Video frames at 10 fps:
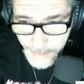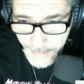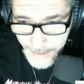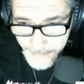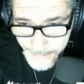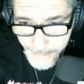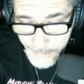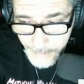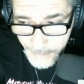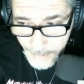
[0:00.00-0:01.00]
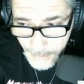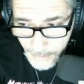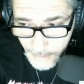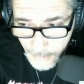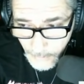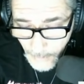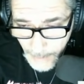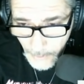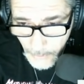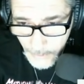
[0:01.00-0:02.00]
things to
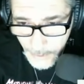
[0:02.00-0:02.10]
grab a hold